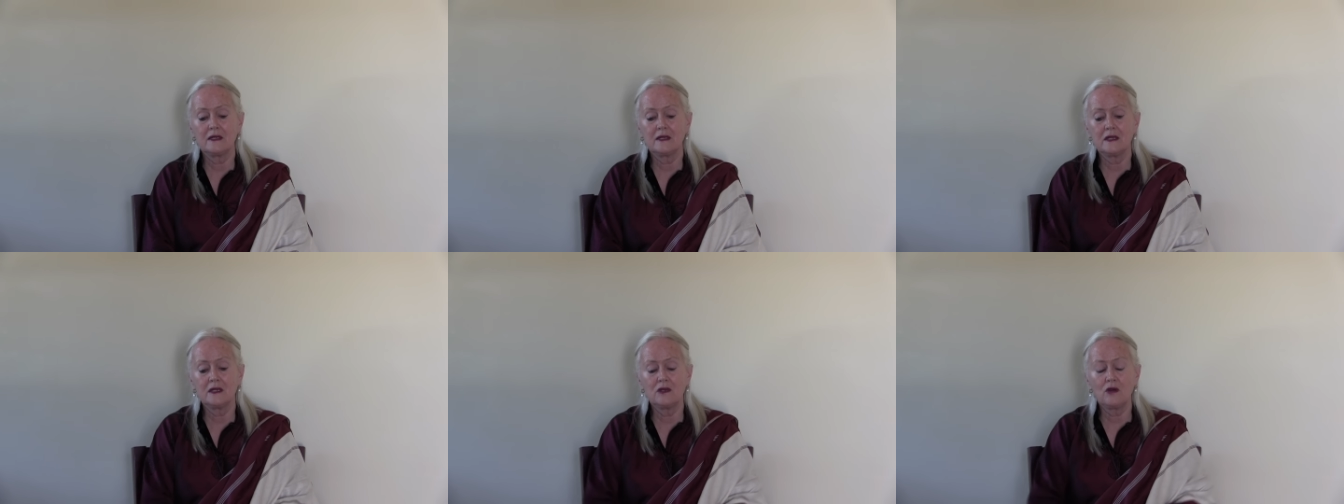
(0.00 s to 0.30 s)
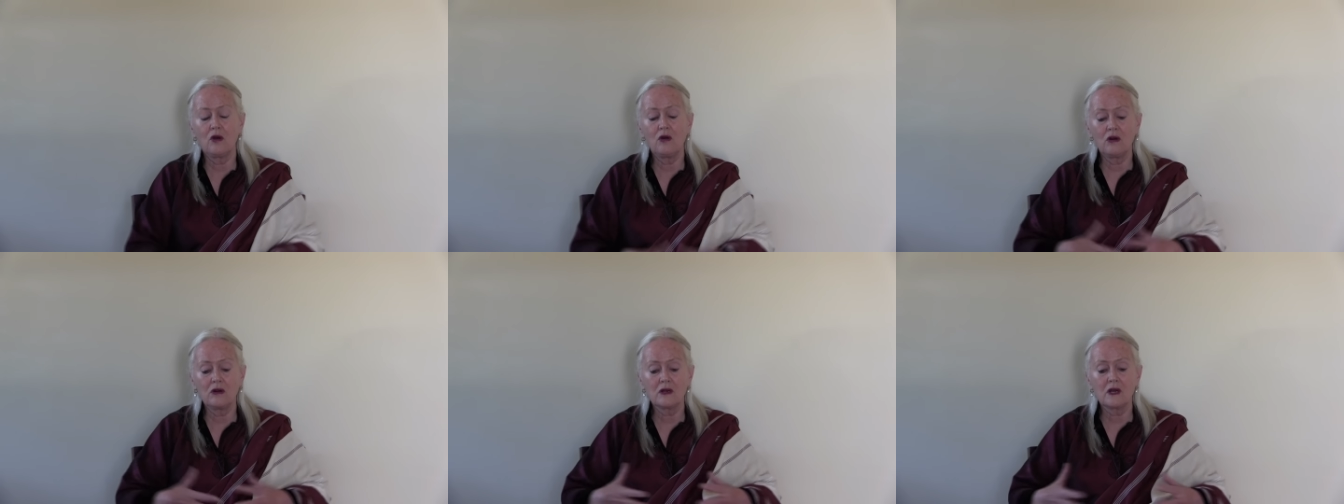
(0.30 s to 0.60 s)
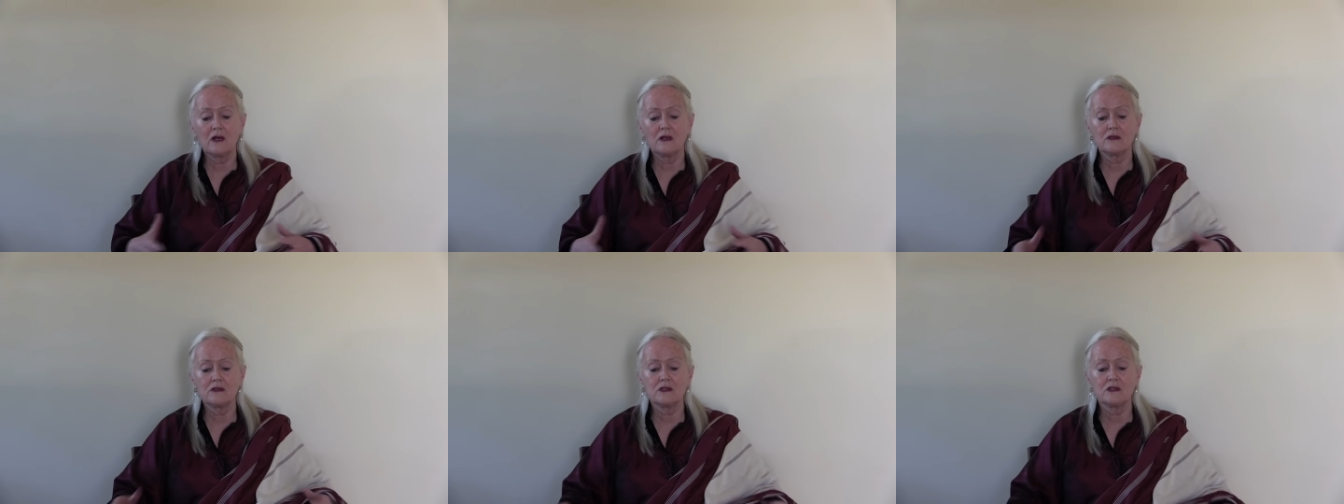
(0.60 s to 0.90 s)
in all
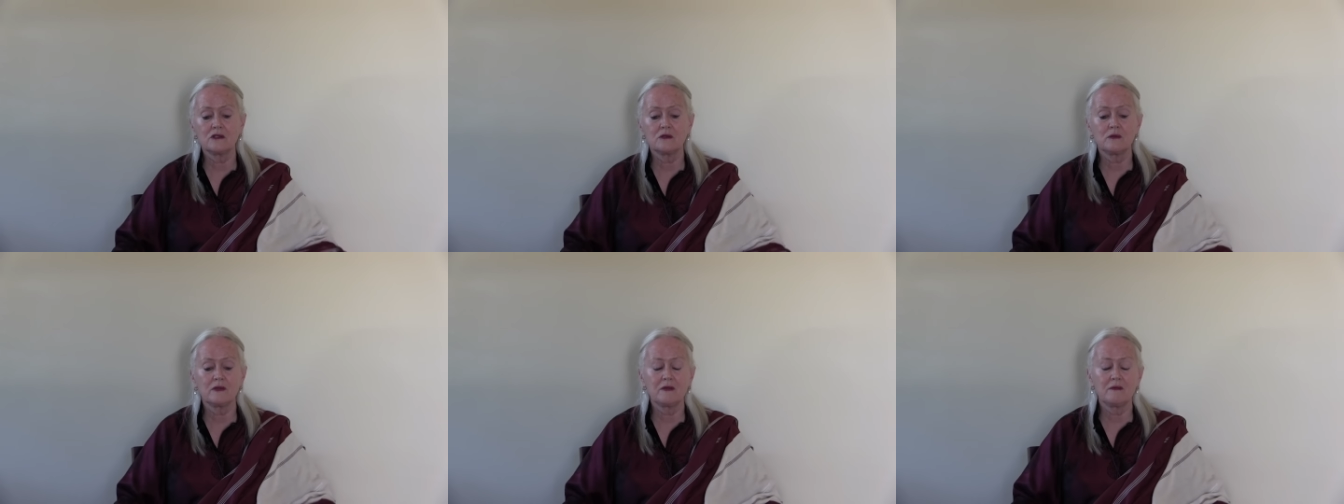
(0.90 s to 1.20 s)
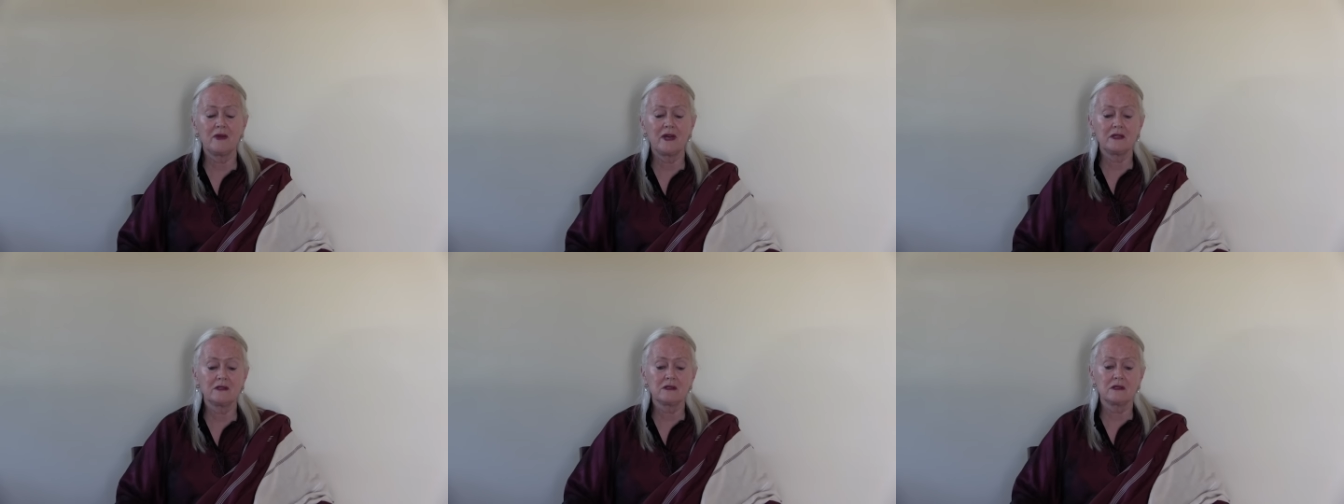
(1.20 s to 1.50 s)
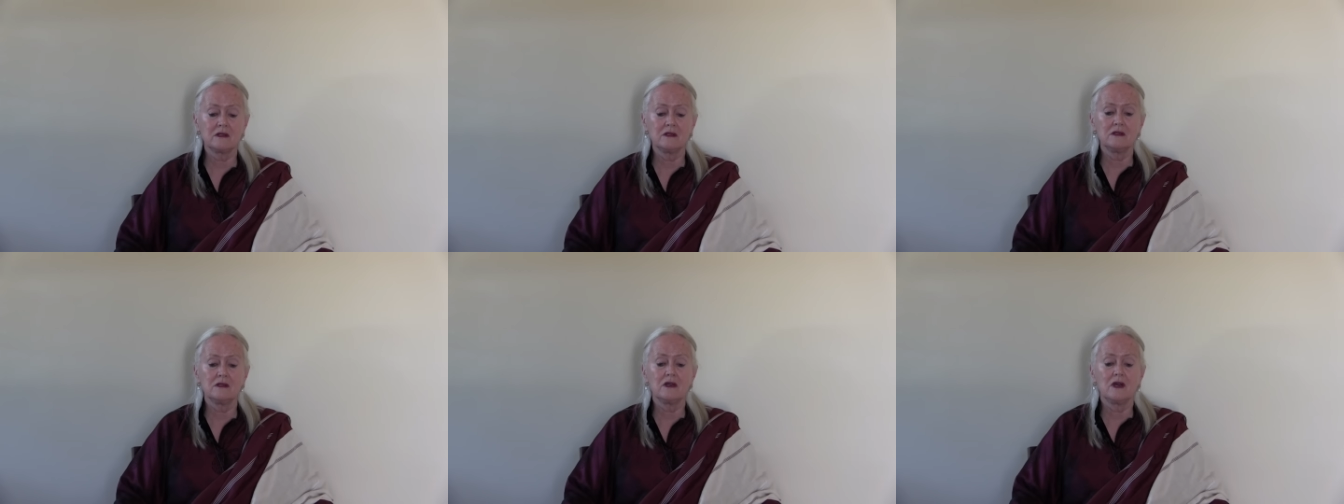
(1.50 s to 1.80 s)
cultures where the
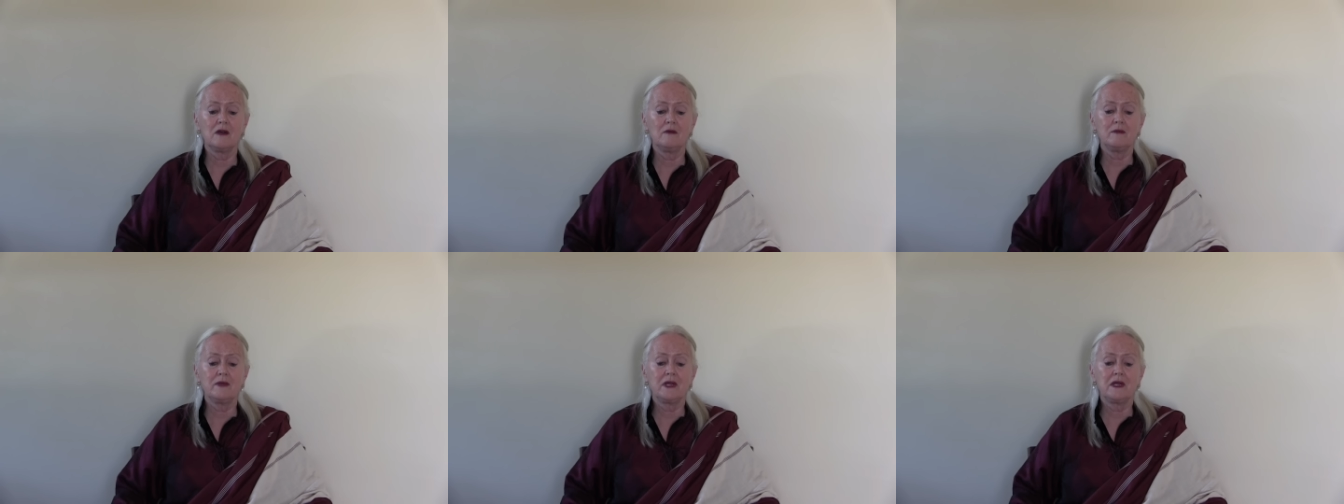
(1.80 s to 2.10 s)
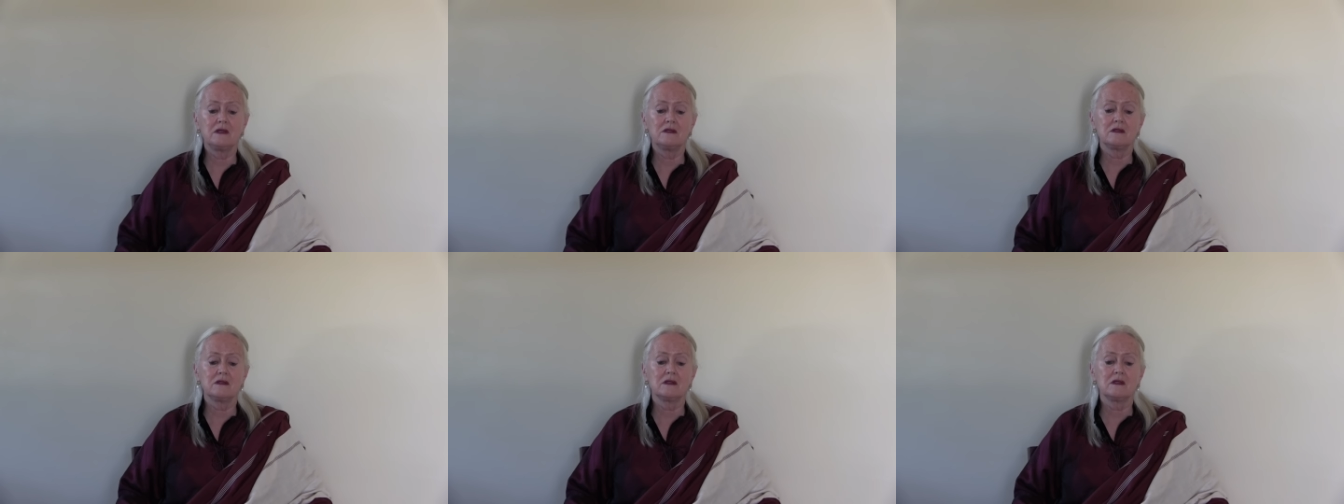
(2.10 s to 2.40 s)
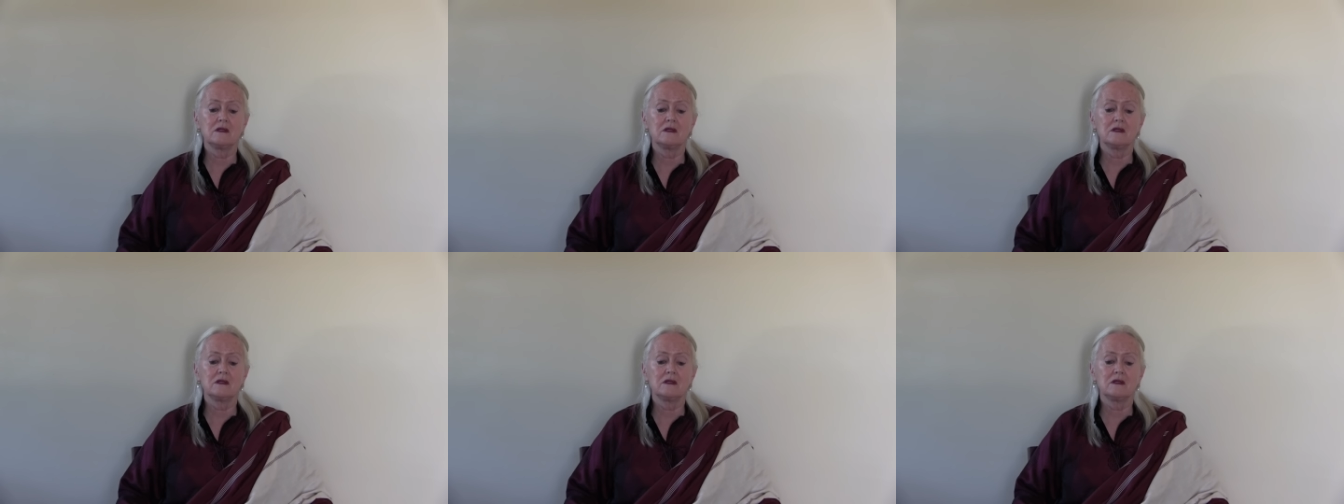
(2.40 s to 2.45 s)
masculine dominates,